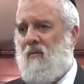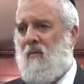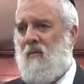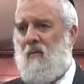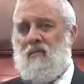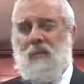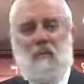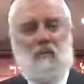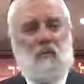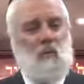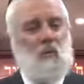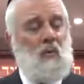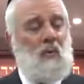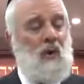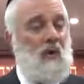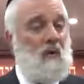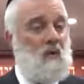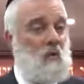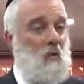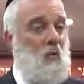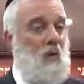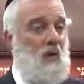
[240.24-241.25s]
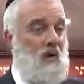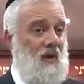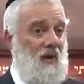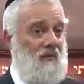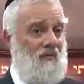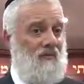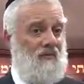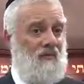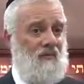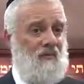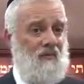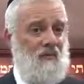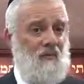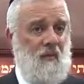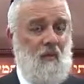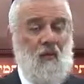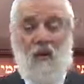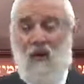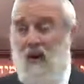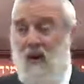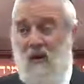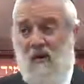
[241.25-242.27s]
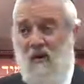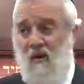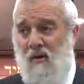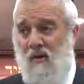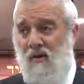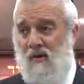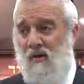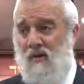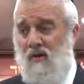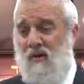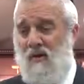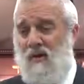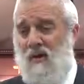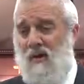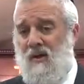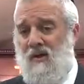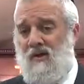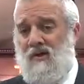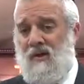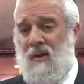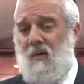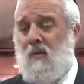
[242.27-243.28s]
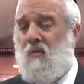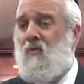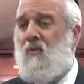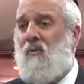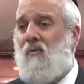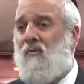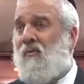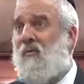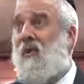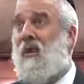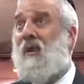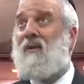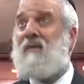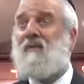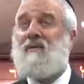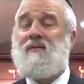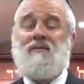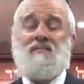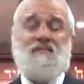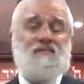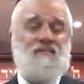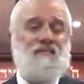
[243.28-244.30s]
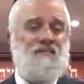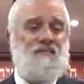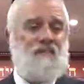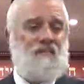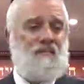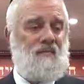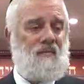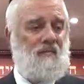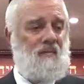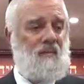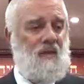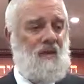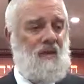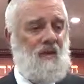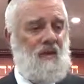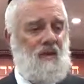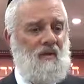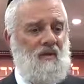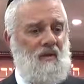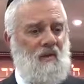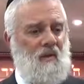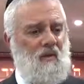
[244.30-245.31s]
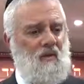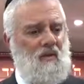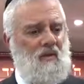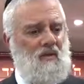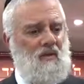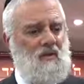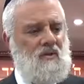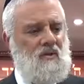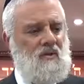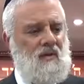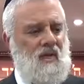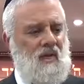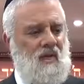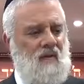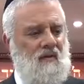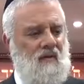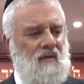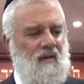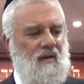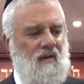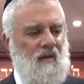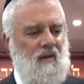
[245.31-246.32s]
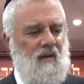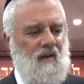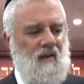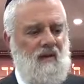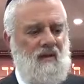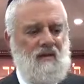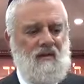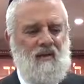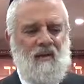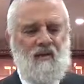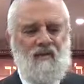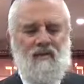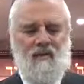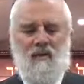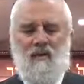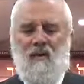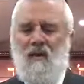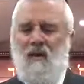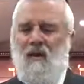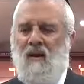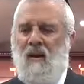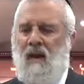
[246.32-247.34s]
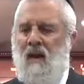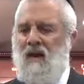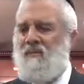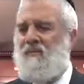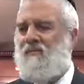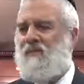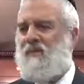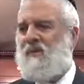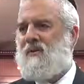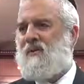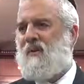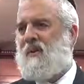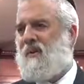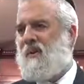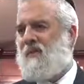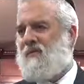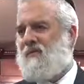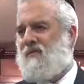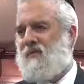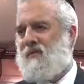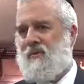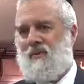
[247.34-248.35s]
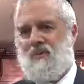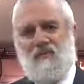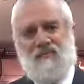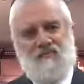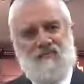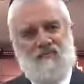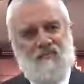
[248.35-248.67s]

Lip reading: what people do not do enough or at all, is they don't reflect. They don't understand that life is a gift.